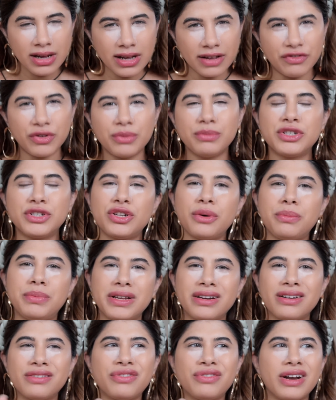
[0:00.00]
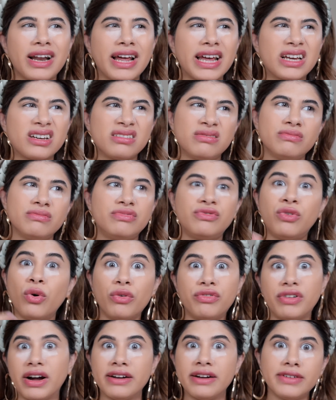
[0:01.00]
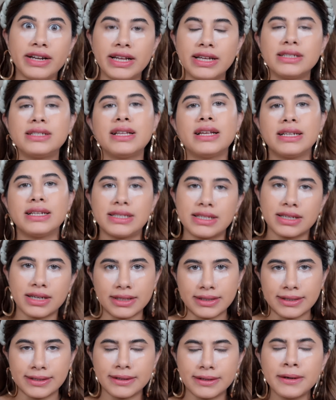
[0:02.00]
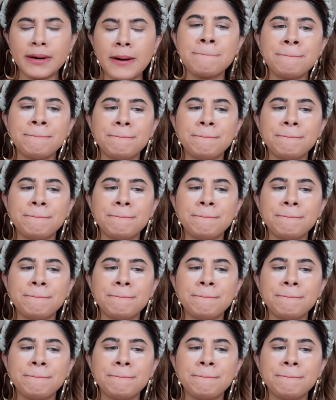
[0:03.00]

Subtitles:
If you miss your period for like 4 or 5 days, then it's a concern.